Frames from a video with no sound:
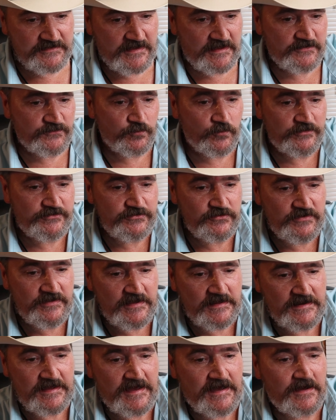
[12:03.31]
That's what you
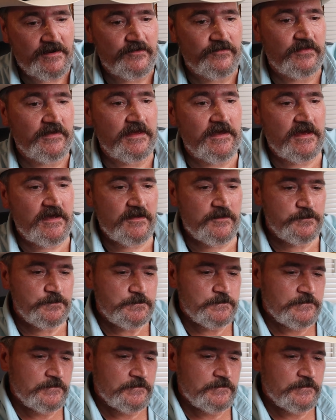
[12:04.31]
get out of the gate.